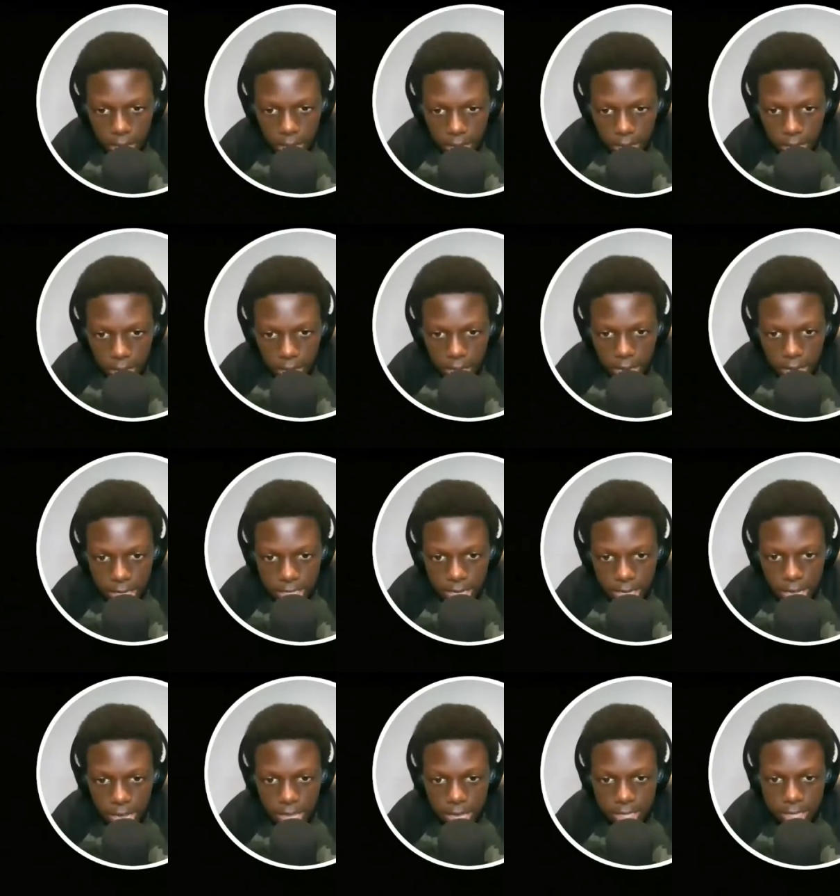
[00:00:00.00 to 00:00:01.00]
I can't get his
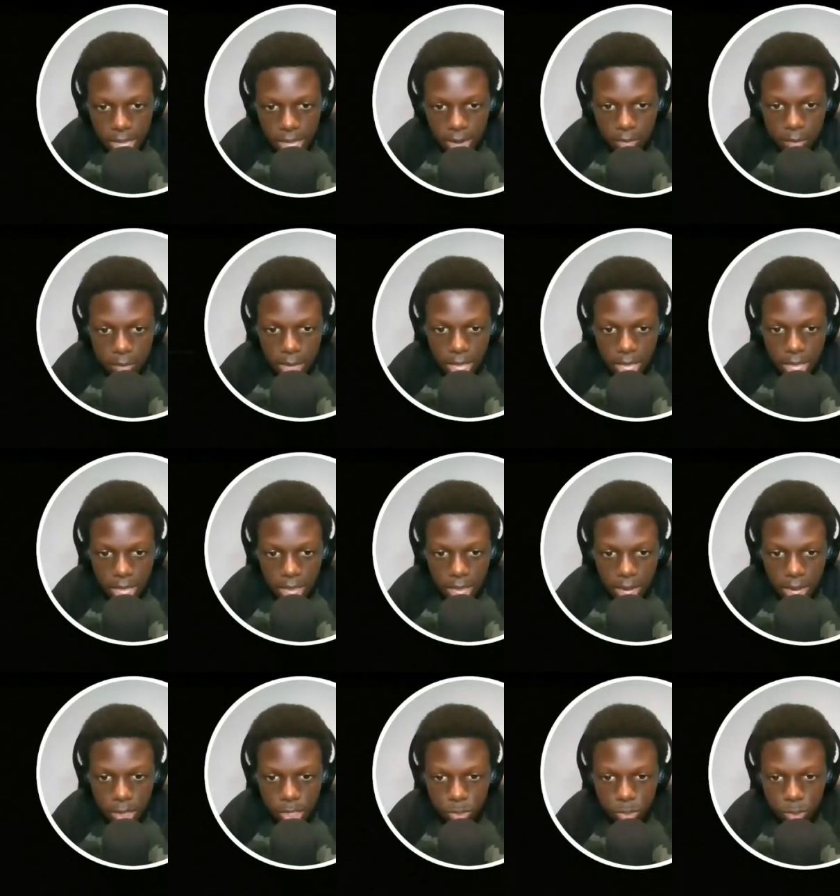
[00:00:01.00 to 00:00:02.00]
eyes out of my
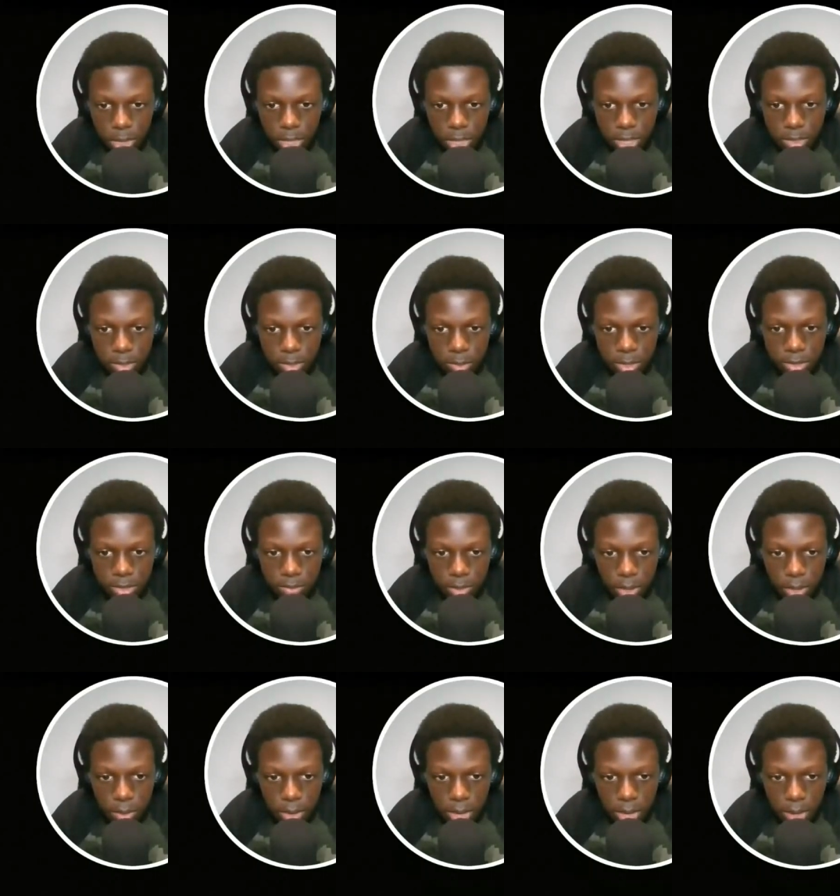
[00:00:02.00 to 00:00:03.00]
head. He's weightless, almost
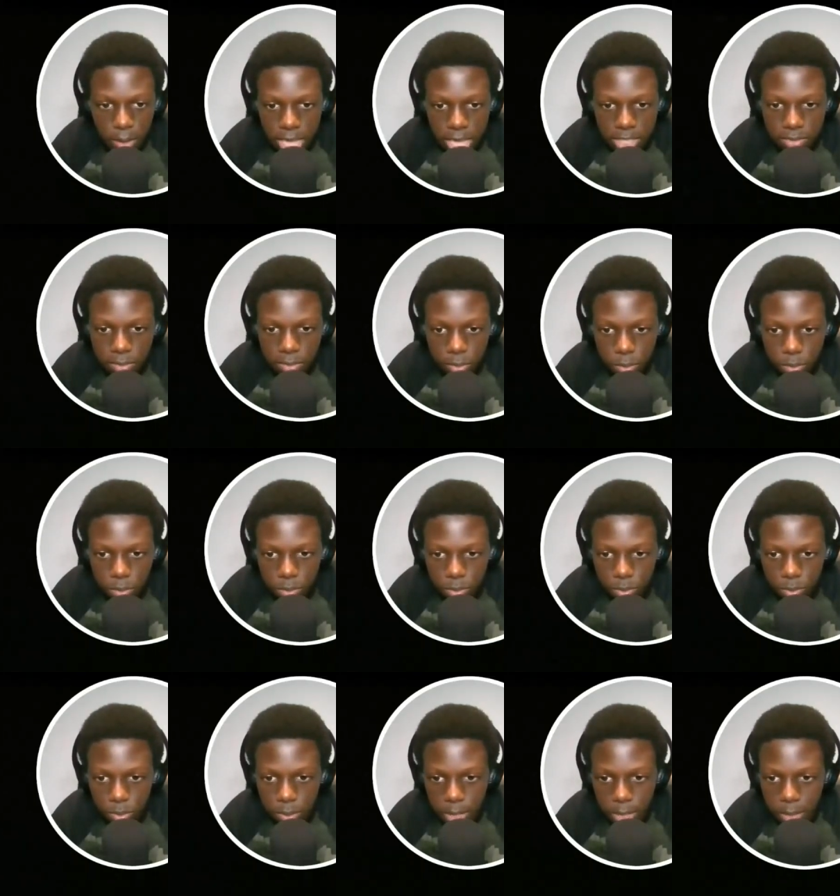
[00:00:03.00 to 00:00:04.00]
floating. Dash from room
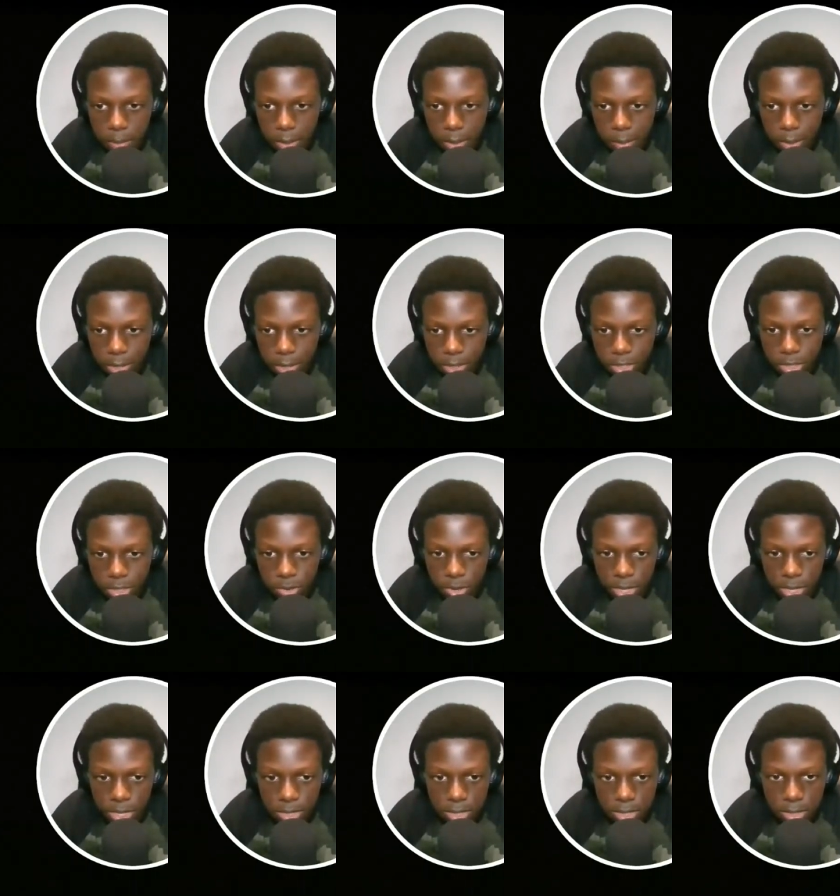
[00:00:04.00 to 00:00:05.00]
to room like a puppet on
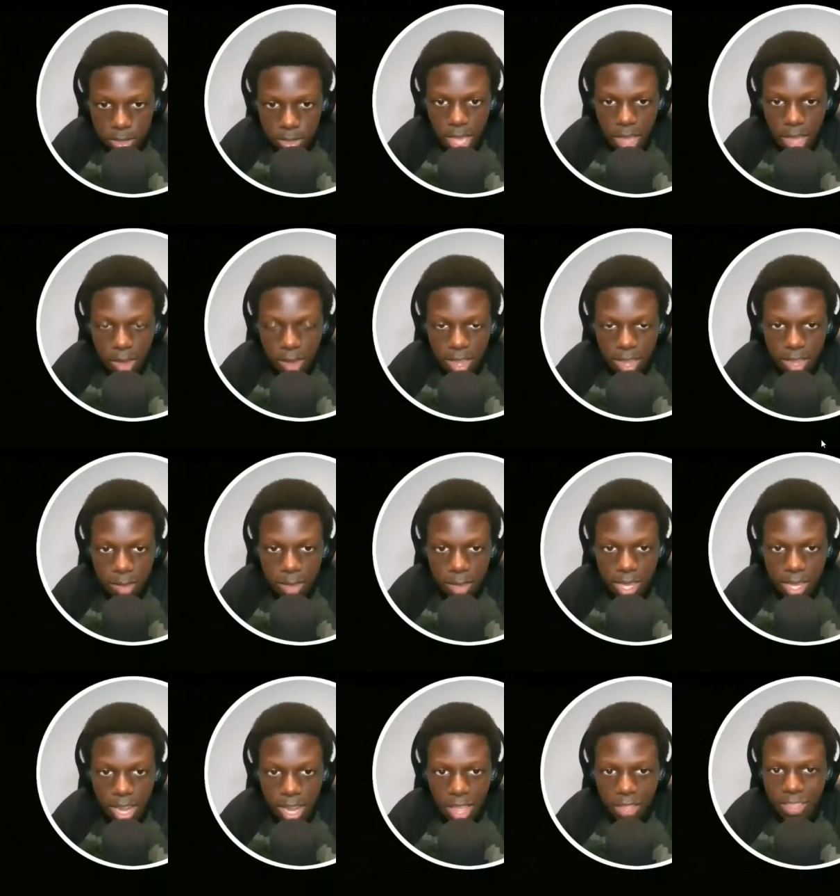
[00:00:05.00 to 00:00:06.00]
strings. Yeah, all right. Can we
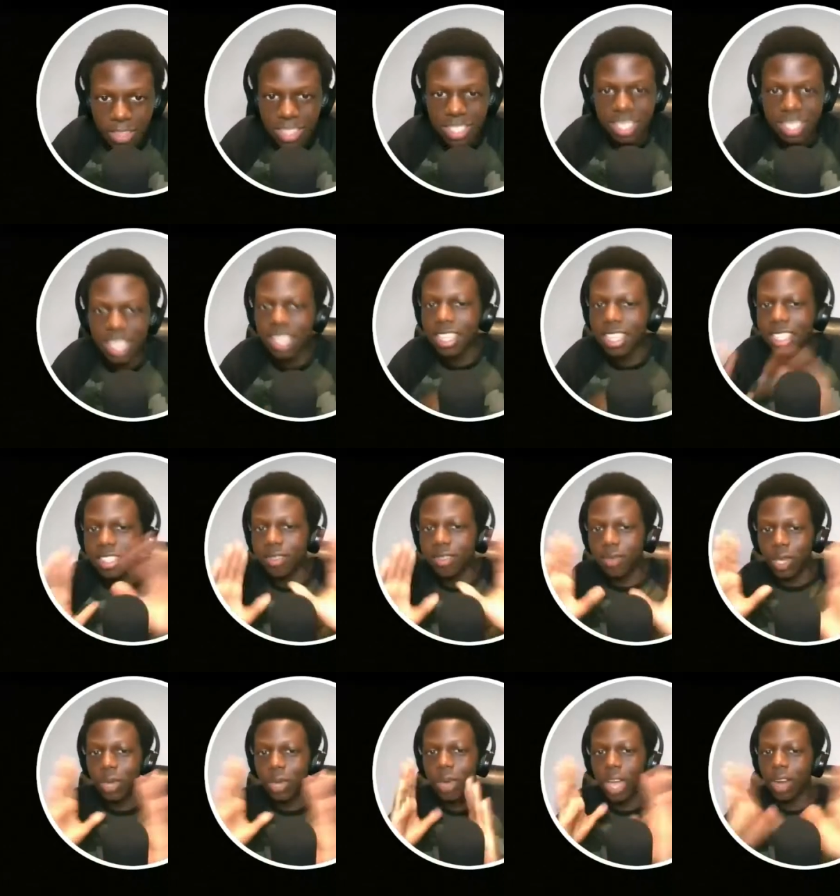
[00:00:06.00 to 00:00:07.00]
get out of this, like, this
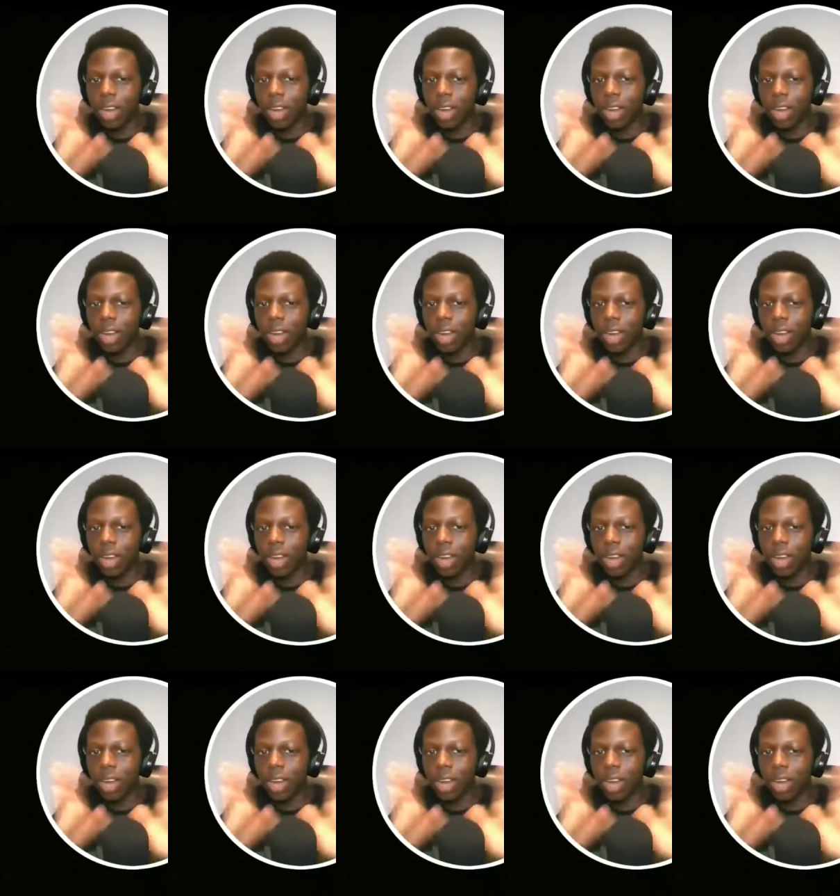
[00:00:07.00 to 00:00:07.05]
view?